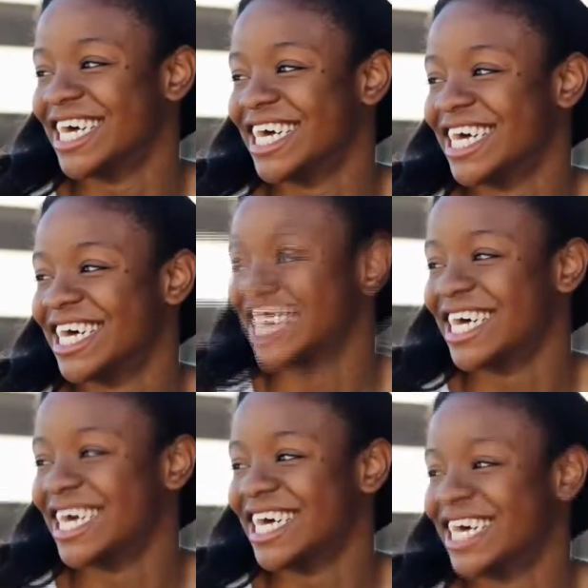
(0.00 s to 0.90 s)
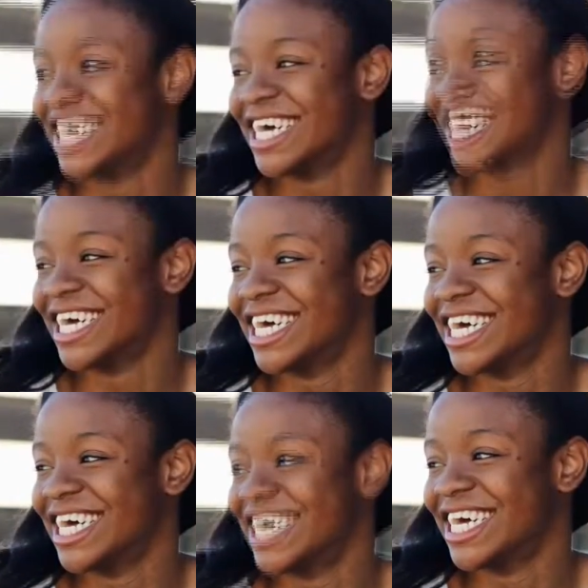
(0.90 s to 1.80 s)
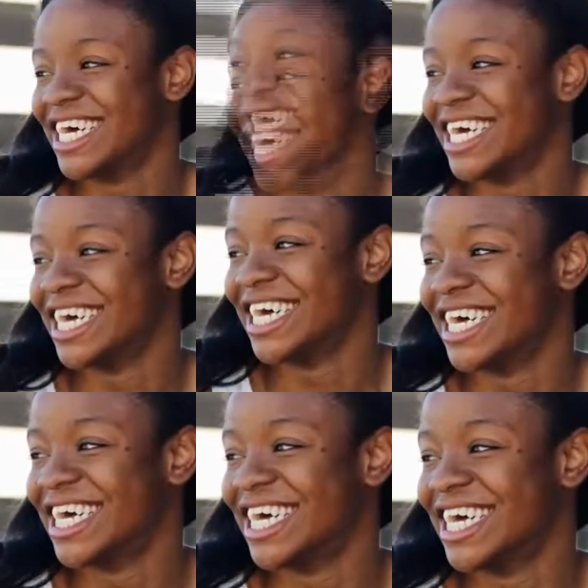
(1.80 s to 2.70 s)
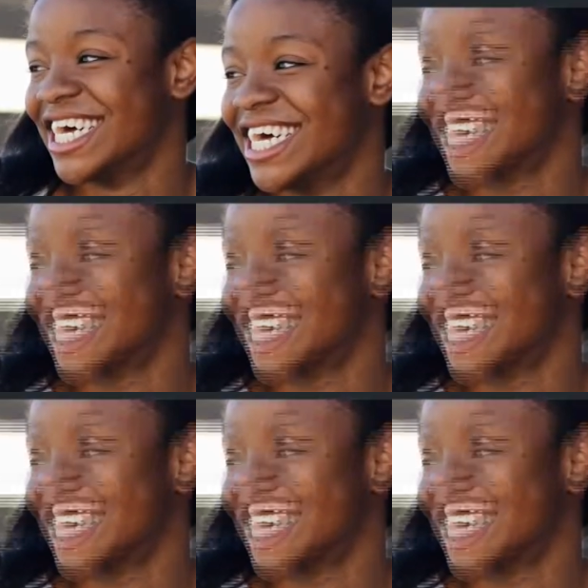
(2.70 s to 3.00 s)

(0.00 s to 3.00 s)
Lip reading: I ultimately just want to